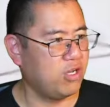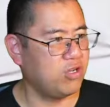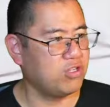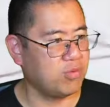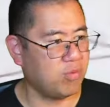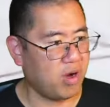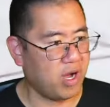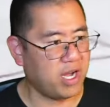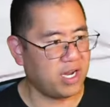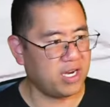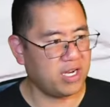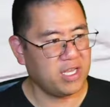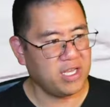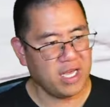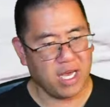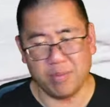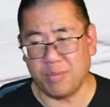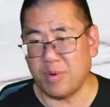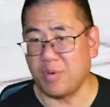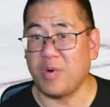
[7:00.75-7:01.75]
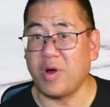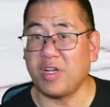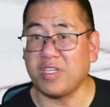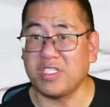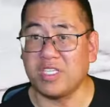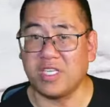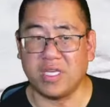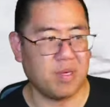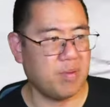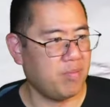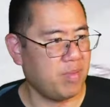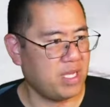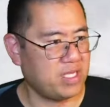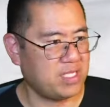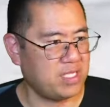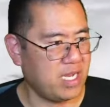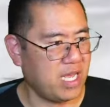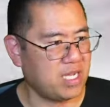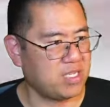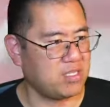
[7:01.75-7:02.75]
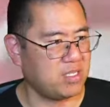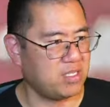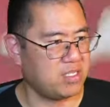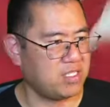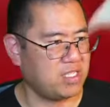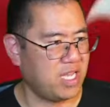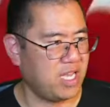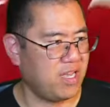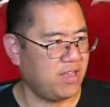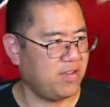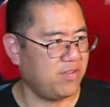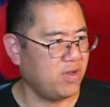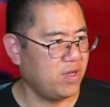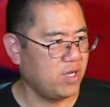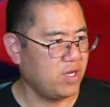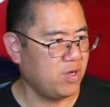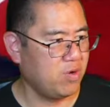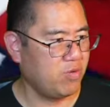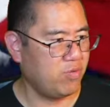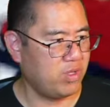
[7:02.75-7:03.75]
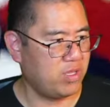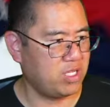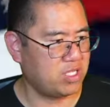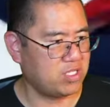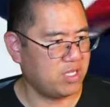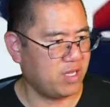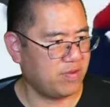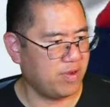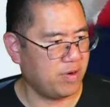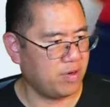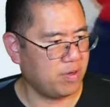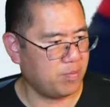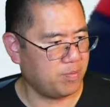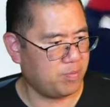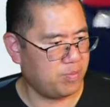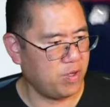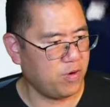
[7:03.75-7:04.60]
Niels Åman. And Bobrovsky makes an excellent save with his glove. There,